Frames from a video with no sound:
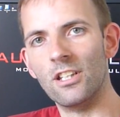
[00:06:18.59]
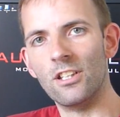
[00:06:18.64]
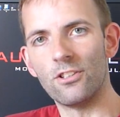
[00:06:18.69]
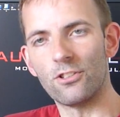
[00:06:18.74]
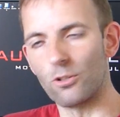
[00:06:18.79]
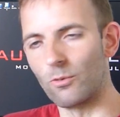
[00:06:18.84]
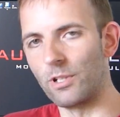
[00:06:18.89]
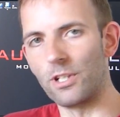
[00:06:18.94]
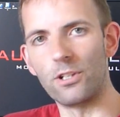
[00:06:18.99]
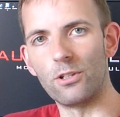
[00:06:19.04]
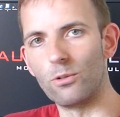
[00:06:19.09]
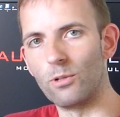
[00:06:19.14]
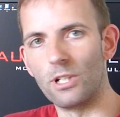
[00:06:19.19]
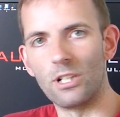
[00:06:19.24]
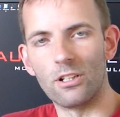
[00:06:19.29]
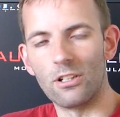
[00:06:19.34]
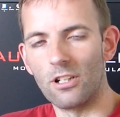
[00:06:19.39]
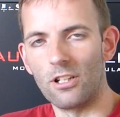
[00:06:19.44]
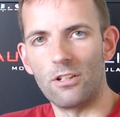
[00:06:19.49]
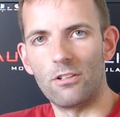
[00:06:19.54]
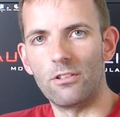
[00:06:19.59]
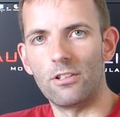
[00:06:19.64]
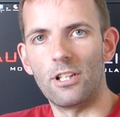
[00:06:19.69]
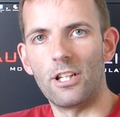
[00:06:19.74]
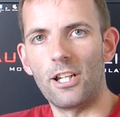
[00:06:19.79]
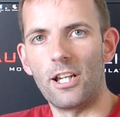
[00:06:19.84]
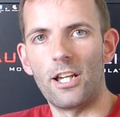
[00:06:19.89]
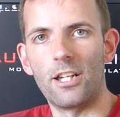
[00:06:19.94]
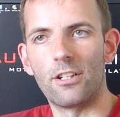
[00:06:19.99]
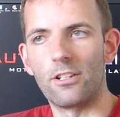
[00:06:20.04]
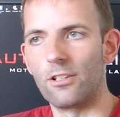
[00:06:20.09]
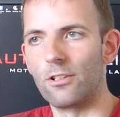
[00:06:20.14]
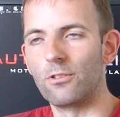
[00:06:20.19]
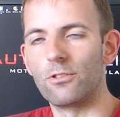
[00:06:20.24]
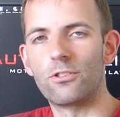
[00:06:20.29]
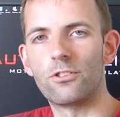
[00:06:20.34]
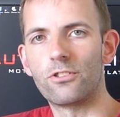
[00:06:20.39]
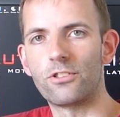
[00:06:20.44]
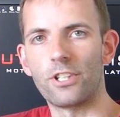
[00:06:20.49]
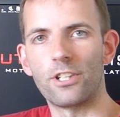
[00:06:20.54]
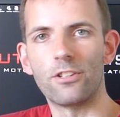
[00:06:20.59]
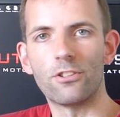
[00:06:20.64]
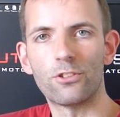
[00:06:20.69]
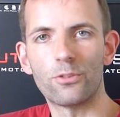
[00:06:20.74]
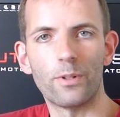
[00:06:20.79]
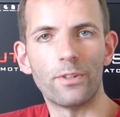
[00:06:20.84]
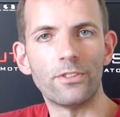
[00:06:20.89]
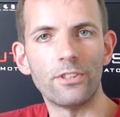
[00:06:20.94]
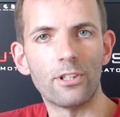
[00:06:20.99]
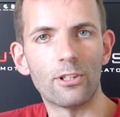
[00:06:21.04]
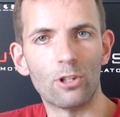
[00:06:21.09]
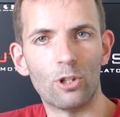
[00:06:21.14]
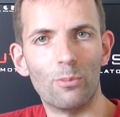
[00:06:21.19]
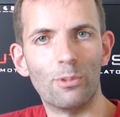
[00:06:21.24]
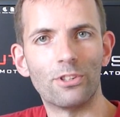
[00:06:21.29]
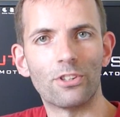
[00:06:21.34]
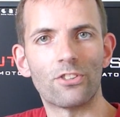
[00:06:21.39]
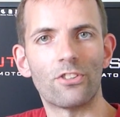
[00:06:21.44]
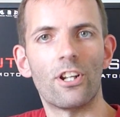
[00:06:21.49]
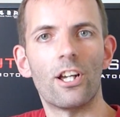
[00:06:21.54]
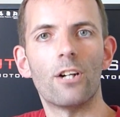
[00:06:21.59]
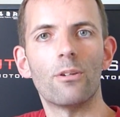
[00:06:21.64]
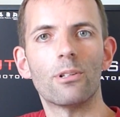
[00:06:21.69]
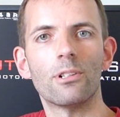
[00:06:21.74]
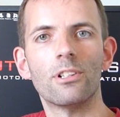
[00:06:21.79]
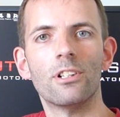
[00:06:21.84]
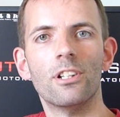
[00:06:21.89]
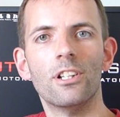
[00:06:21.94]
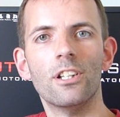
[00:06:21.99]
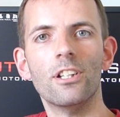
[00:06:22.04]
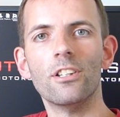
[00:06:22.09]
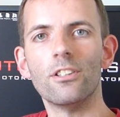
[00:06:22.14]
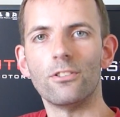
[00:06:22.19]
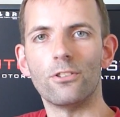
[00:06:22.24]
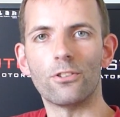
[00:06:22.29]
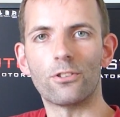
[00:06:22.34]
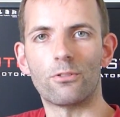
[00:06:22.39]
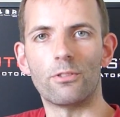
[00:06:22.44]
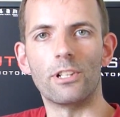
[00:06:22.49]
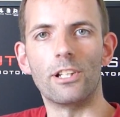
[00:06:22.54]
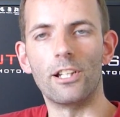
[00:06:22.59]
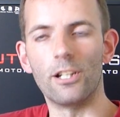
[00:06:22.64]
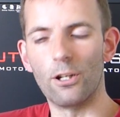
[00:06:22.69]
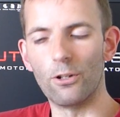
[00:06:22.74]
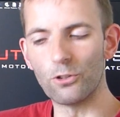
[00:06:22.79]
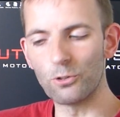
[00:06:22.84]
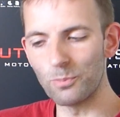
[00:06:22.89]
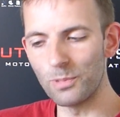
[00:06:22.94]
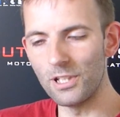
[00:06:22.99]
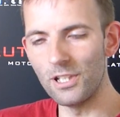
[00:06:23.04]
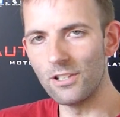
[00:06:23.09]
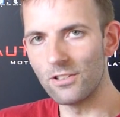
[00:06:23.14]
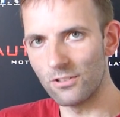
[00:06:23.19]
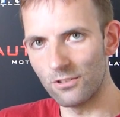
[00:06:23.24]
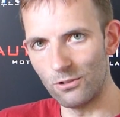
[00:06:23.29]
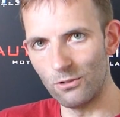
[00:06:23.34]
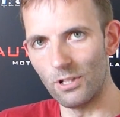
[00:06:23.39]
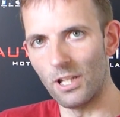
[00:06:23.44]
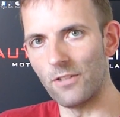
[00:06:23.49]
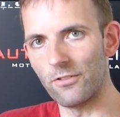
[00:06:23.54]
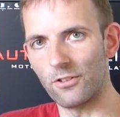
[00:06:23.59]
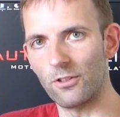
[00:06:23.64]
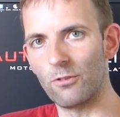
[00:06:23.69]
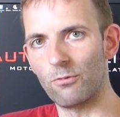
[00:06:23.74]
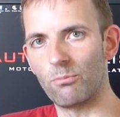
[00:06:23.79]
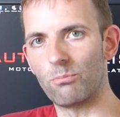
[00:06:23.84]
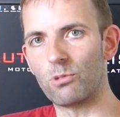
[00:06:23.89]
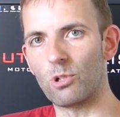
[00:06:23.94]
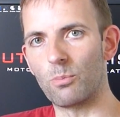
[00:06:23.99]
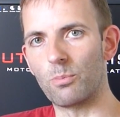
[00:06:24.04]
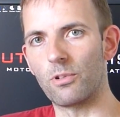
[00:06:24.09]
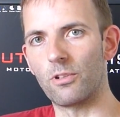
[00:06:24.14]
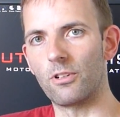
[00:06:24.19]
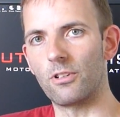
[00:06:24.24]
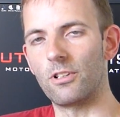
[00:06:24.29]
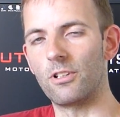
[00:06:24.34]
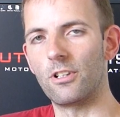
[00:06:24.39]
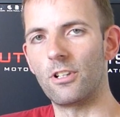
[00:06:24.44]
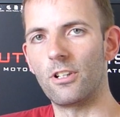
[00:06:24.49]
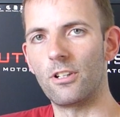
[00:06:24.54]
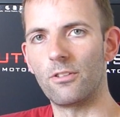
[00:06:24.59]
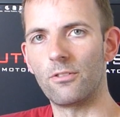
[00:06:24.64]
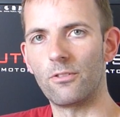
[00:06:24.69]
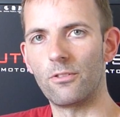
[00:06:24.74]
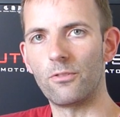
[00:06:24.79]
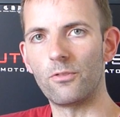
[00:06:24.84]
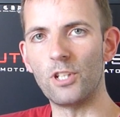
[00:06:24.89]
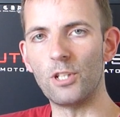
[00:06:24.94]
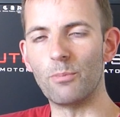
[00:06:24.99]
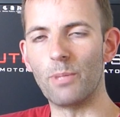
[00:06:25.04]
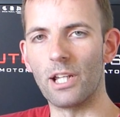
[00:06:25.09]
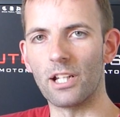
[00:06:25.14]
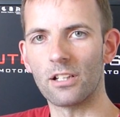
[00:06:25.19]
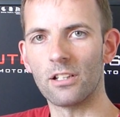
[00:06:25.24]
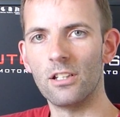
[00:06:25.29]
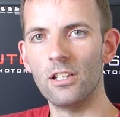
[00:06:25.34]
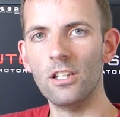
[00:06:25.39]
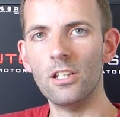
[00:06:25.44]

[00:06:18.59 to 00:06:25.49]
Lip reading: So when you're doing, I don't know, 10, 20 kilometers an hour, just really low speeds, you'll have the proper feedback.